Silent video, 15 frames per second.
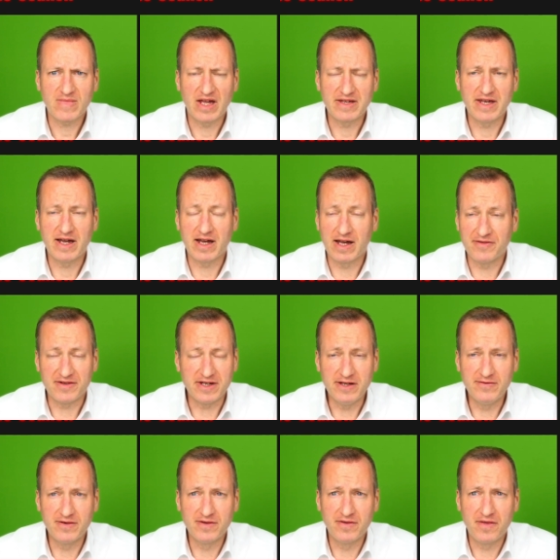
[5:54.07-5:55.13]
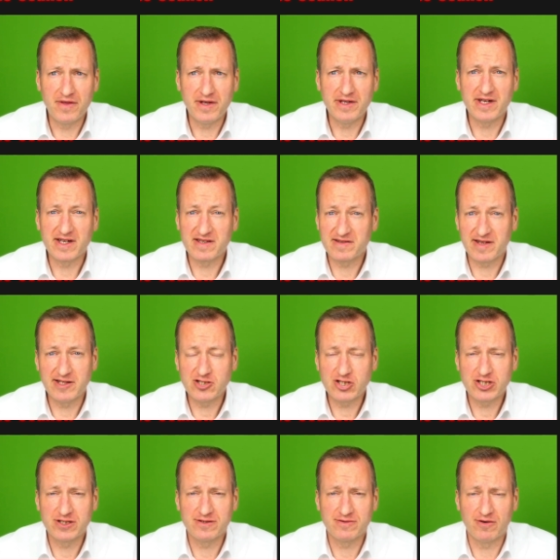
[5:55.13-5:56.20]
yeah, and even the
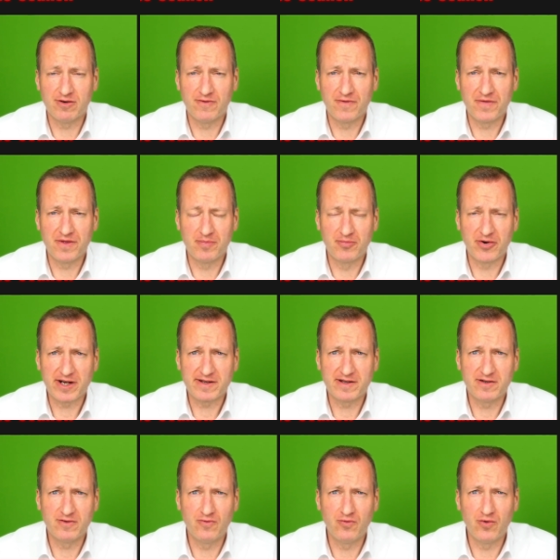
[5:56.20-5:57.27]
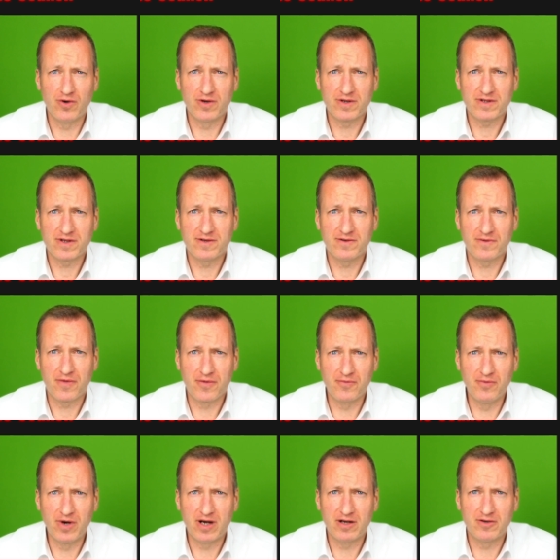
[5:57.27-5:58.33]
extension of the practical work
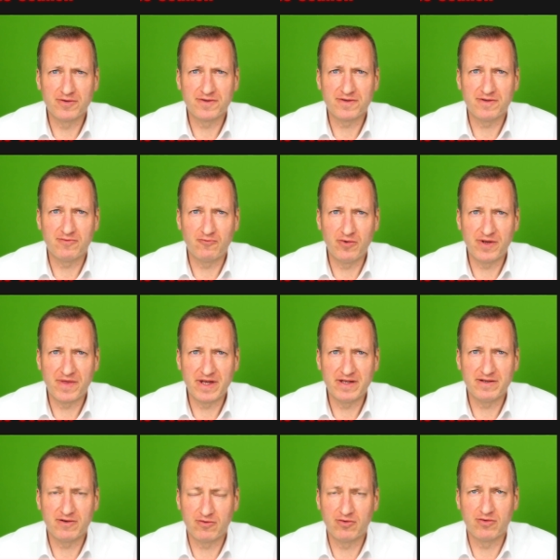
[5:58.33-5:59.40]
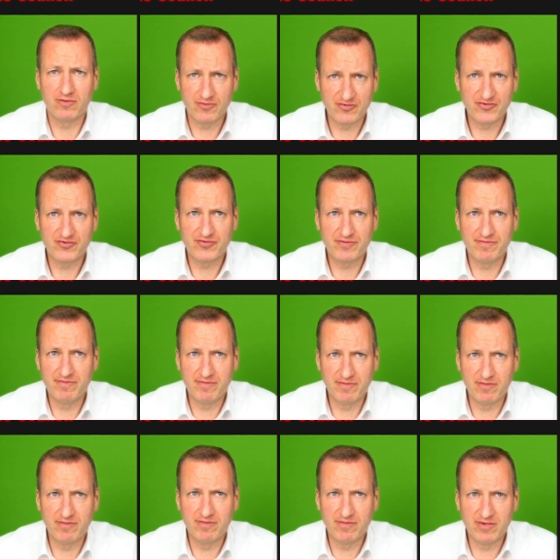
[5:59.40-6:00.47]
throughout with it or
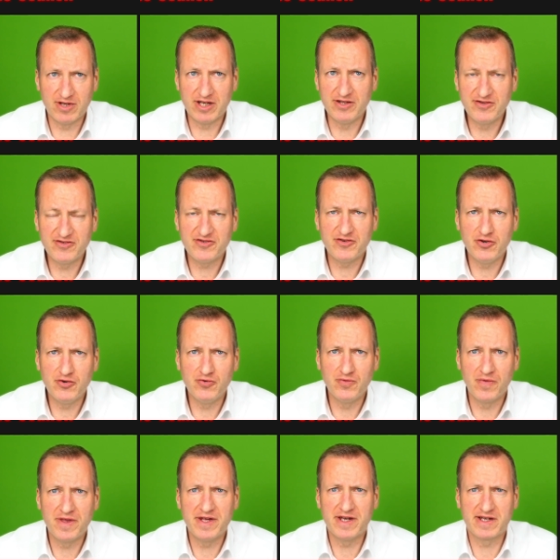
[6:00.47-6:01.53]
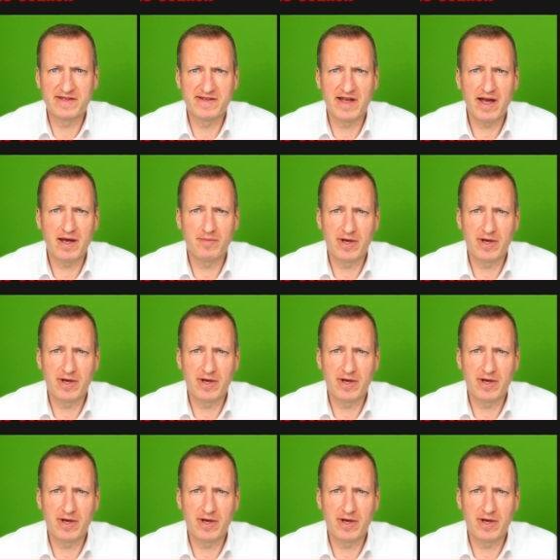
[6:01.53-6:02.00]
into the exam